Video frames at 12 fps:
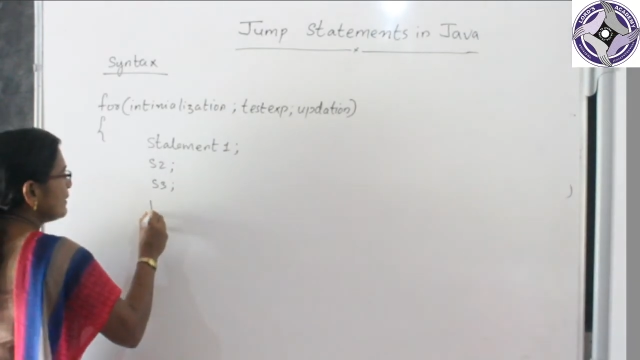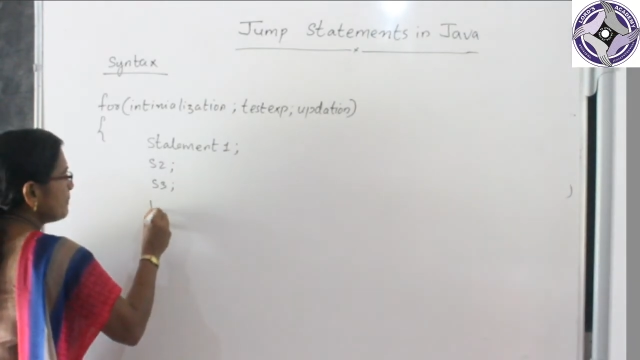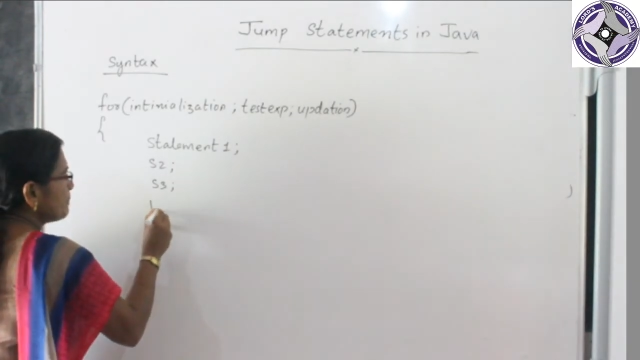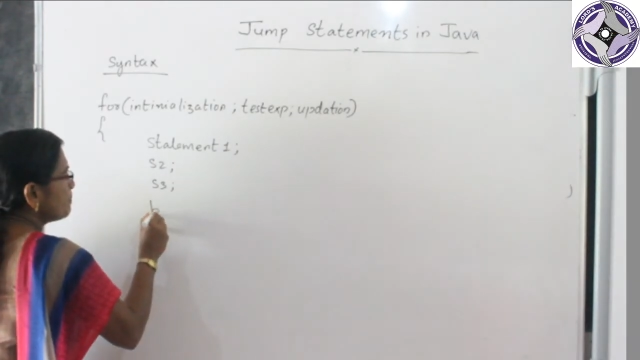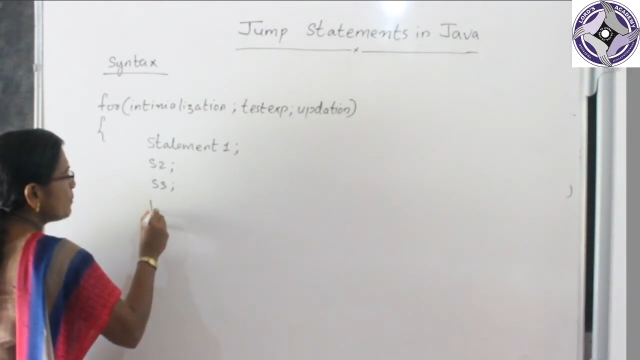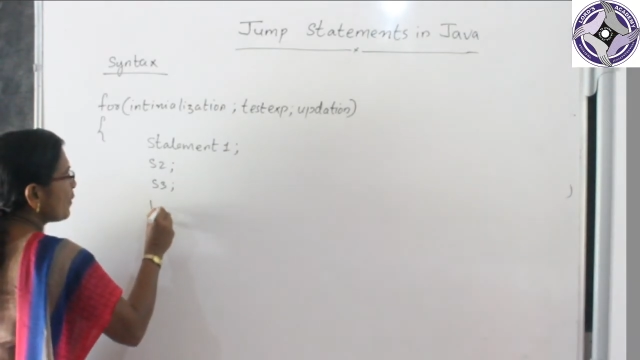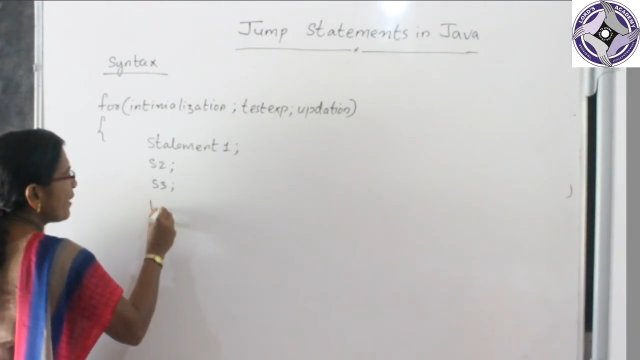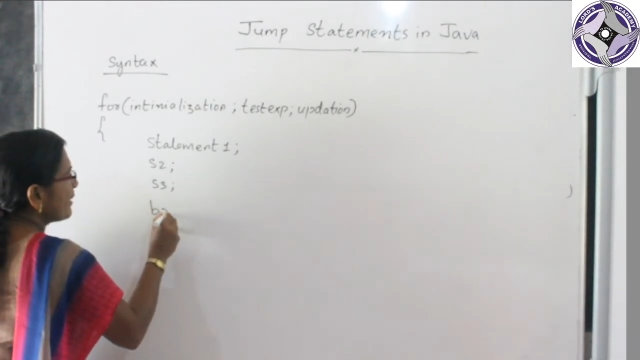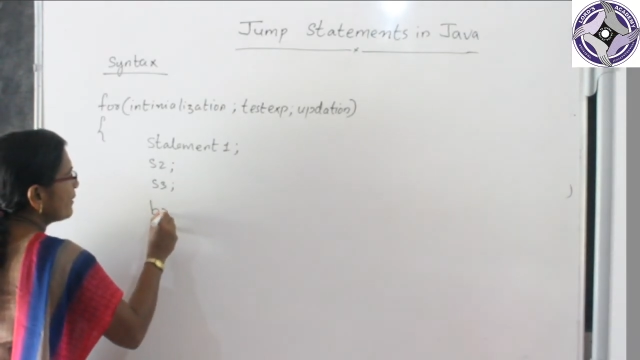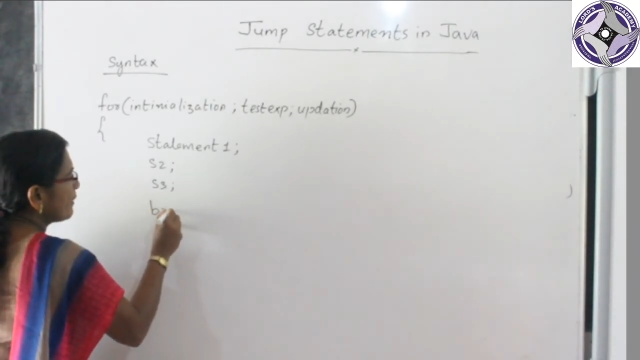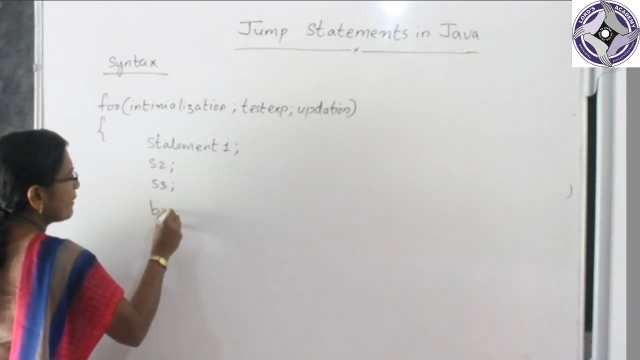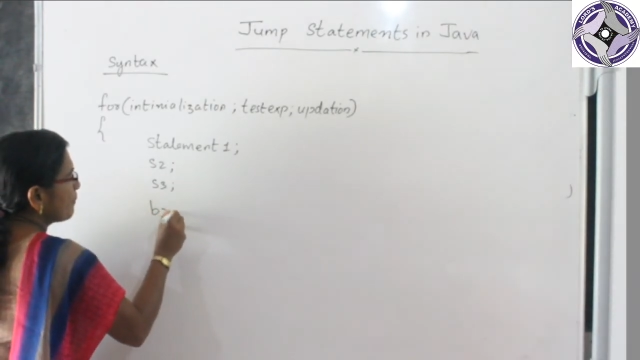
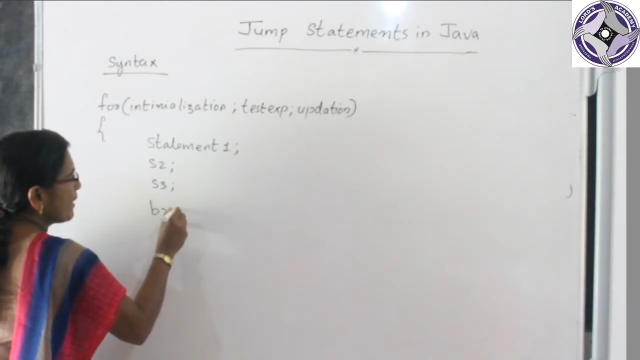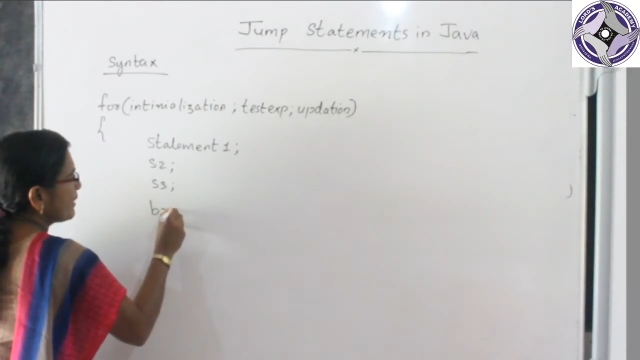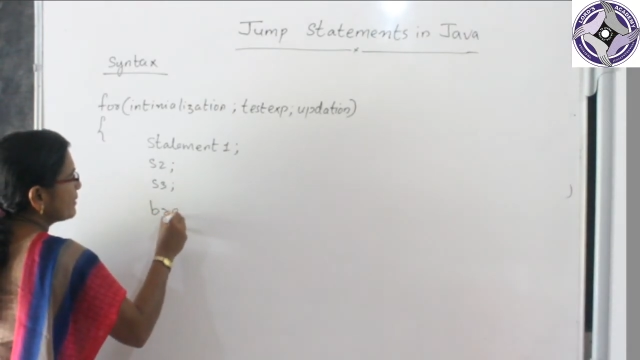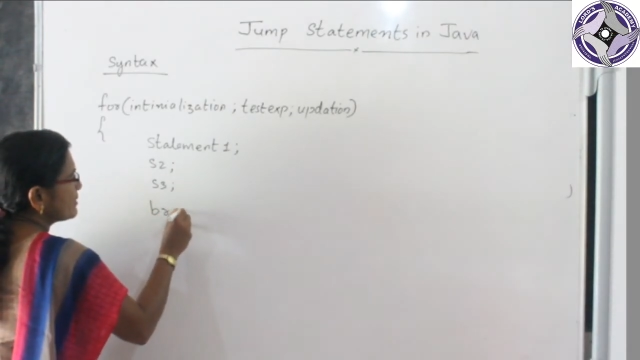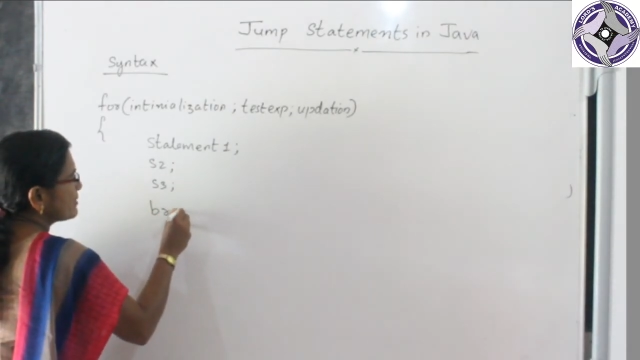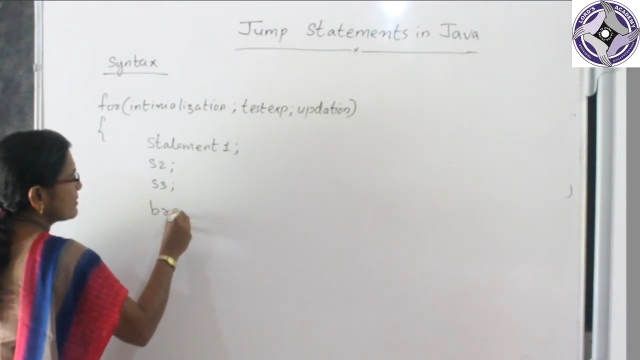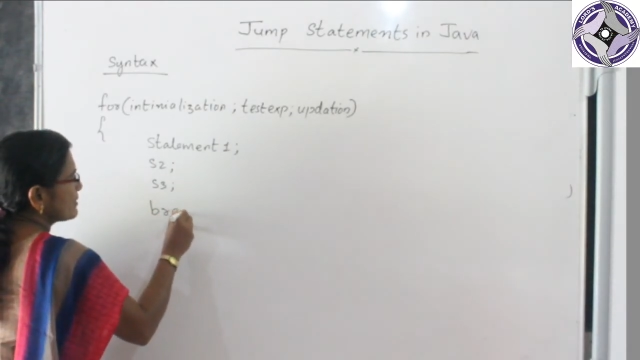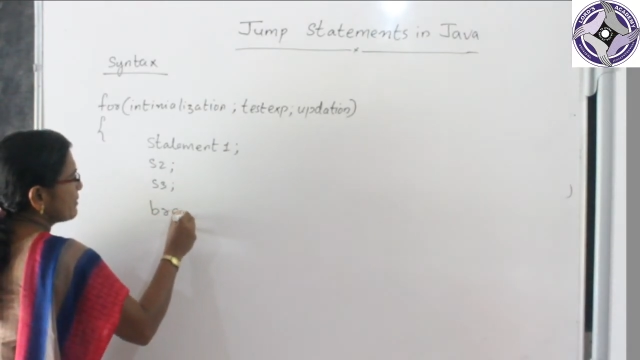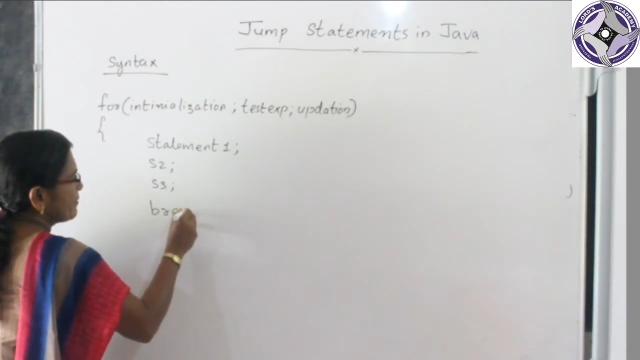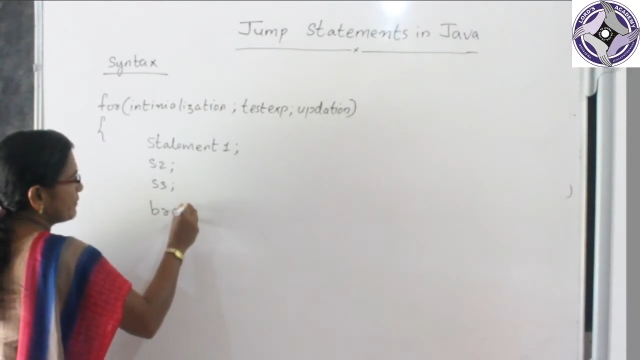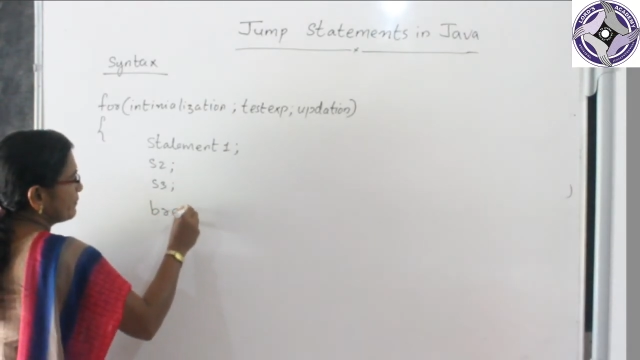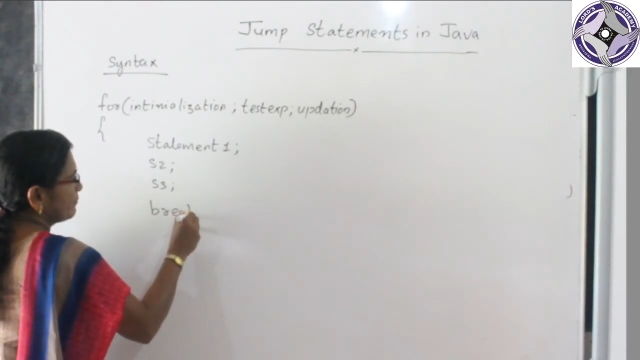break command is given.